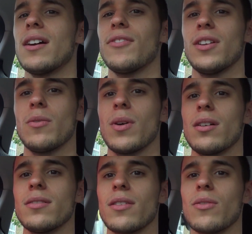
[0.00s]
now for a little
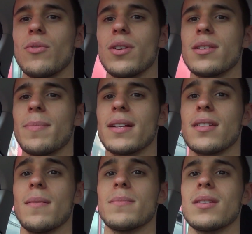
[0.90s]
while, and I thought it's about
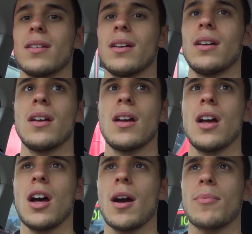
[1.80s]
time to
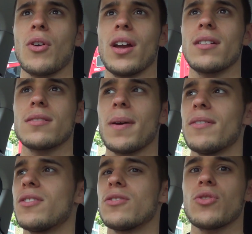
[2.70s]
upgrade, because
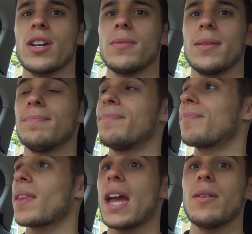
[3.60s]
apparently you can trade them in.
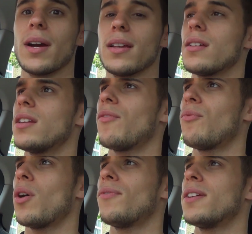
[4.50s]
Anyway, enough
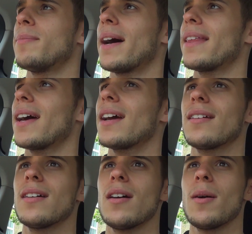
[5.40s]
waffling about that,
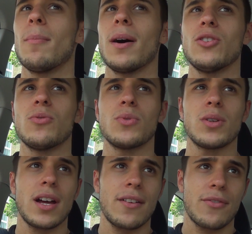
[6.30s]
my normal
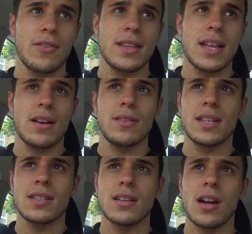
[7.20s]
life. Now
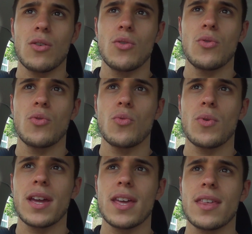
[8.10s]
let's go
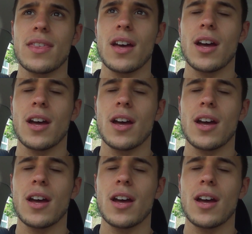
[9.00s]
with